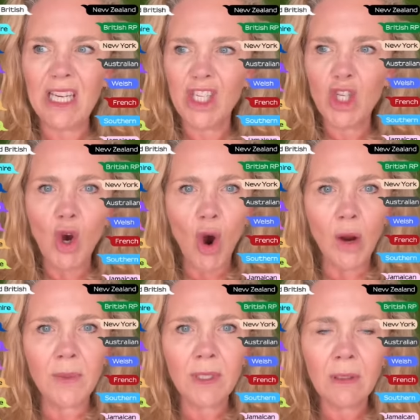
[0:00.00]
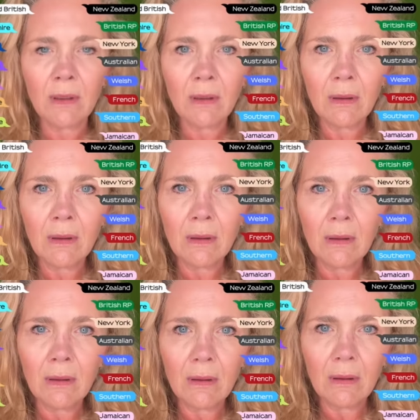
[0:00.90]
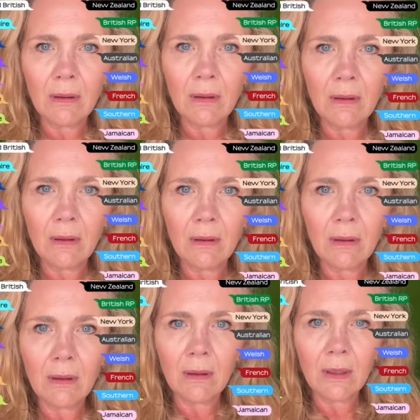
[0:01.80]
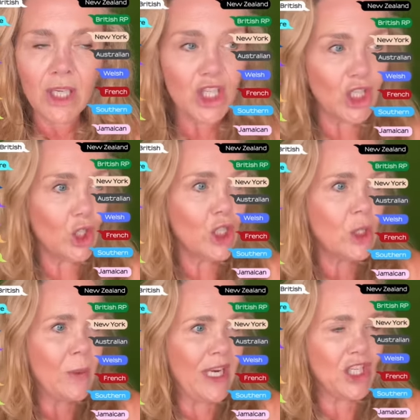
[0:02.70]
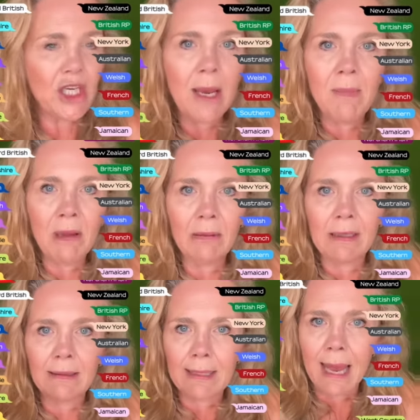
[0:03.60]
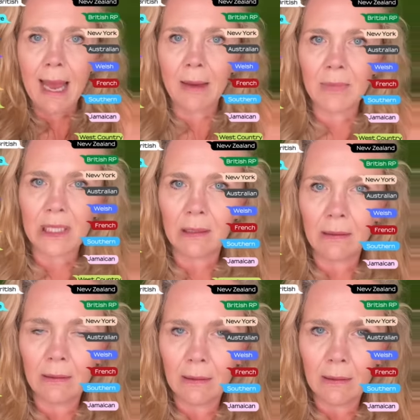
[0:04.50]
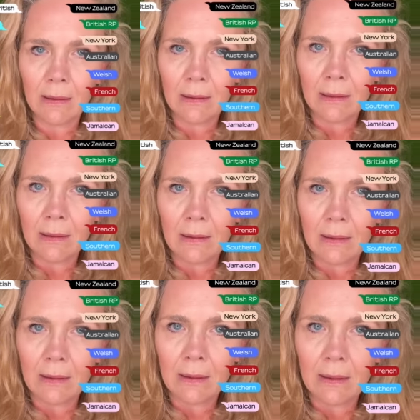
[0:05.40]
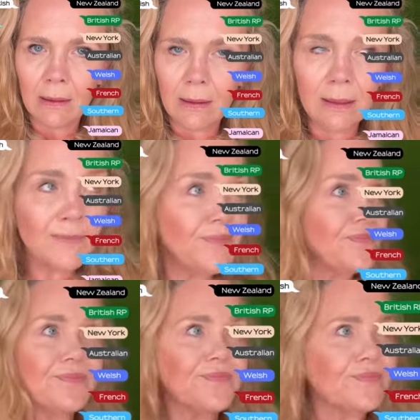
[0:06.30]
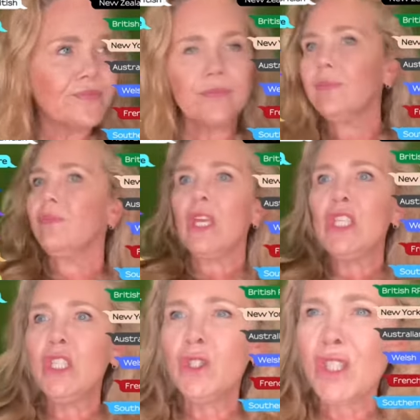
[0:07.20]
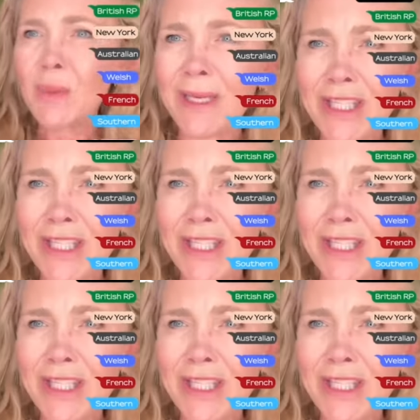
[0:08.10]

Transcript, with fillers: times. Yorkshire. She just switched a million times. Scouse. She just switched a